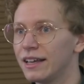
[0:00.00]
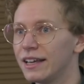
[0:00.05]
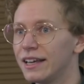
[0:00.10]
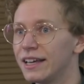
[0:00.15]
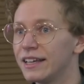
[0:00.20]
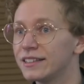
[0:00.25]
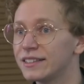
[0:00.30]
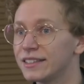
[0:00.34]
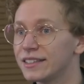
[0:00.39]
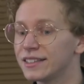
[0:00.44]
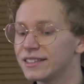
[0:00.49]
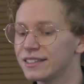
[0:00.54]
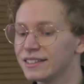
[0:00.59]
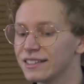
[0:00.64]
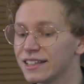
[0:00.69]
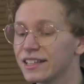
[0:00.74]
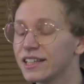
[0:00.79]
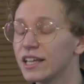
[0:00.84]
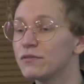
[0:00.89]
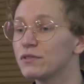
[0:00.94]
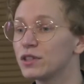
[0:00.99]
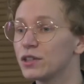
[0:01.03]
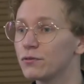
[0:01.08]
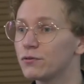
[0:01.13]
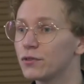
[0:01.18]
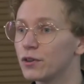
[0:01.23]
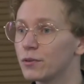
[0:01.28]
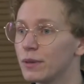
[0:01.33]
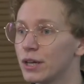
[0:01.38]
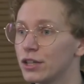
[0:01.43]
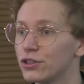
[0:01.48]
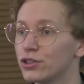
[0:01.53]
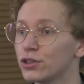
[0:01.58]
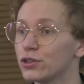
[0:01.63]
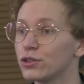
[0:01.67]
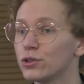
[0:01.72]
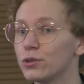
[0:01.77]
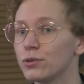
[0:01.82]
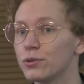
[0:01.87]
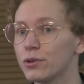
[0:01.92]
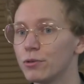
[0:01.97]
it gives
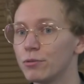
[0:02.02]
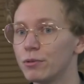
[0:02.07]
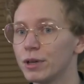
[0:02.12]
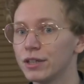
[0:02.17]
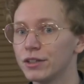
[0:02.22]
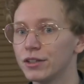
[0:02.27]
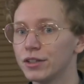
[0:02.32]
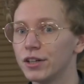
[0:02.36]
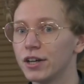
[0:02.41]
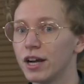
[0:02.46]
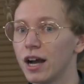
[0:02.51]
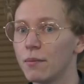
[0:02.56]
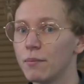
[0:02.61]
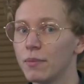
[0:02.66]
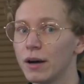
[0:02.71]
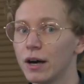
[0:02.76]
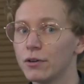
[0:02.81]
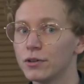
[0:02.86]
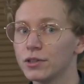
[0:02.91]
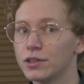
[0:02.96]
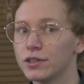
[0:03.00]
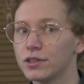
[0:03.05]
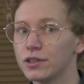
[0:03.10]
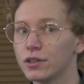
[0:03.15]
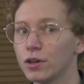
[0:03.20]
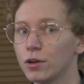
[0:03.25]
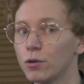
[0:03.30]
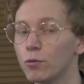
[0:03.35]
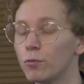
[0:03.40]
information to the reader about